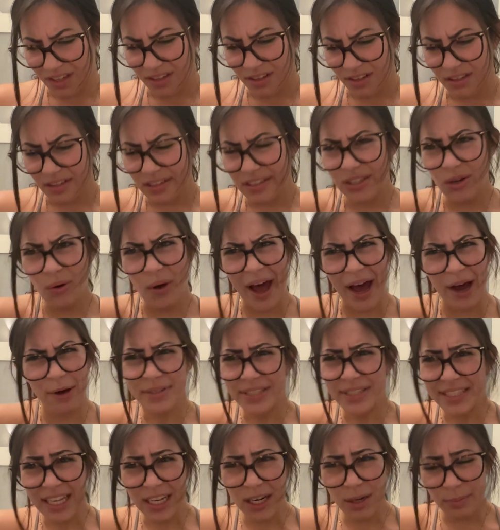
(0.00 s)
So how
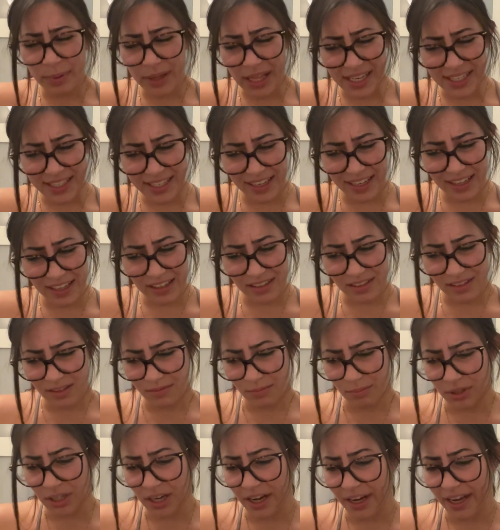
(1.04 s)
is that a blessing?
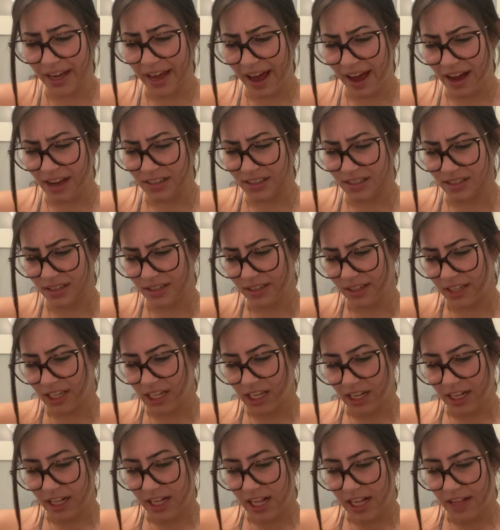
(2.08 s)
Bianca asked.
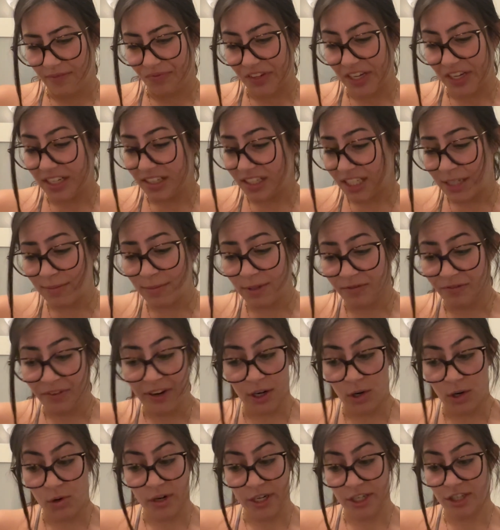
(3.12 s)
It seemed a
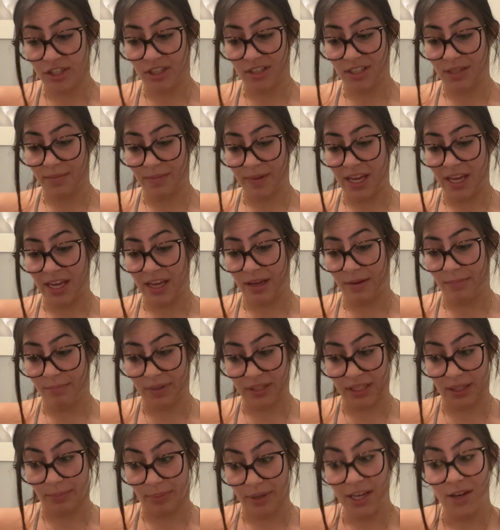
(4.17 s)
fair question to me,
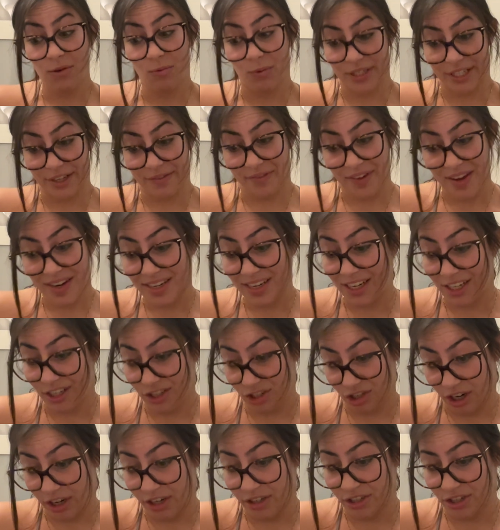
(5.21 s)
but the pig was offended and
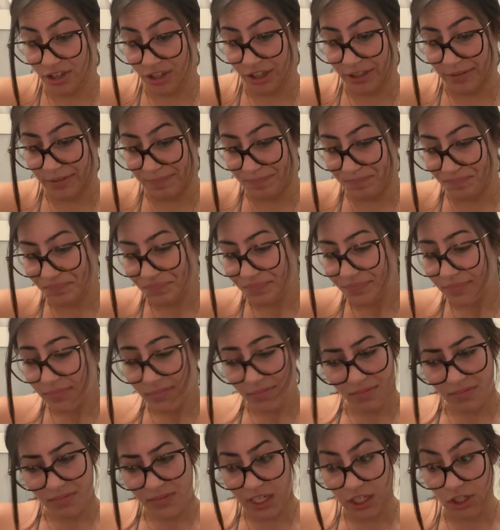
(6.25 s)
charged her.
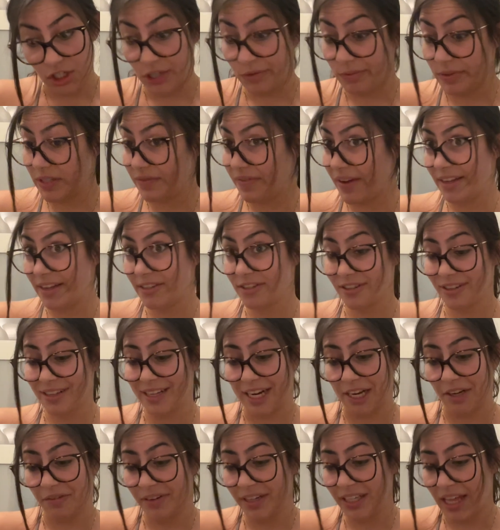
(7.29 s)
She was faster than
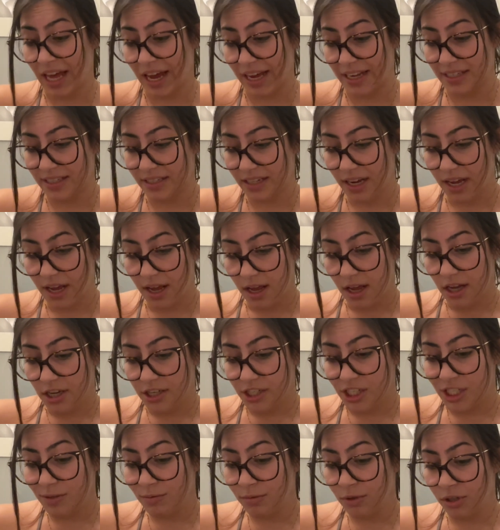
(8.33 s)
I'd realized.
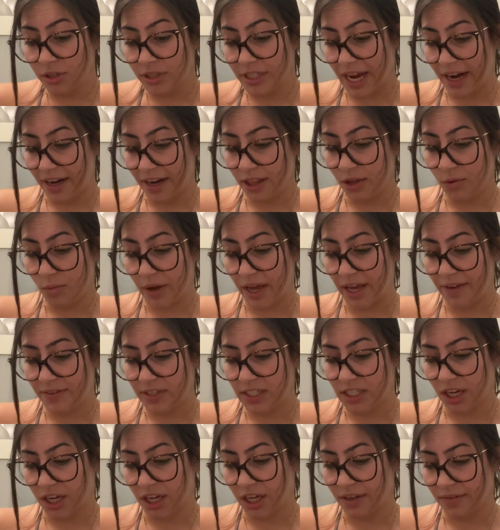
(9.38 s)
She rolled out of the way of
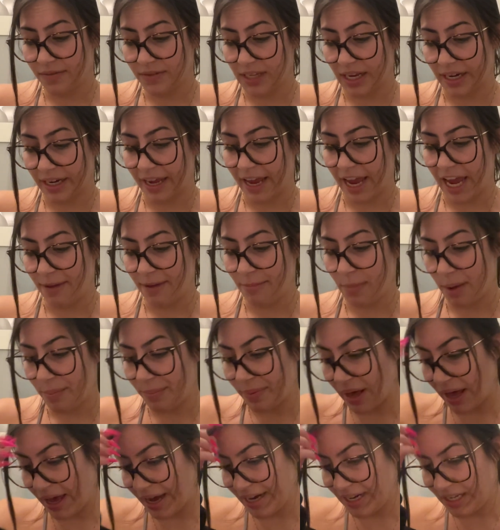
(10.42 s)
its hooves and came up
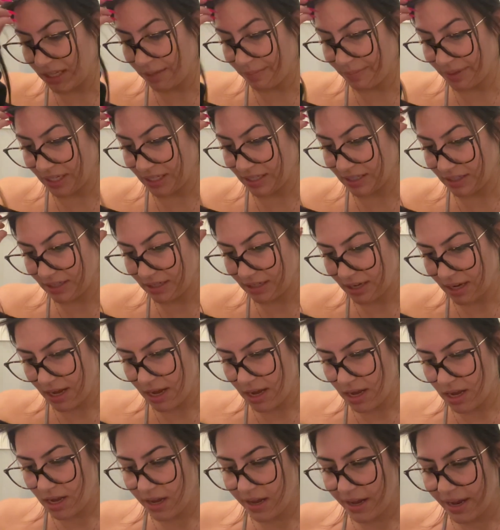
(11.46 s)
behind the beast.
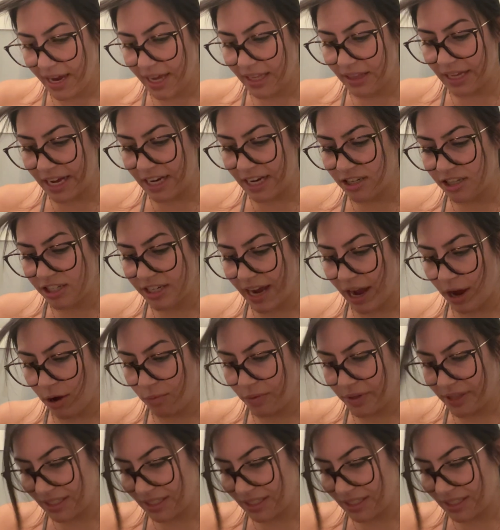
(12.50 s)
It lashed out with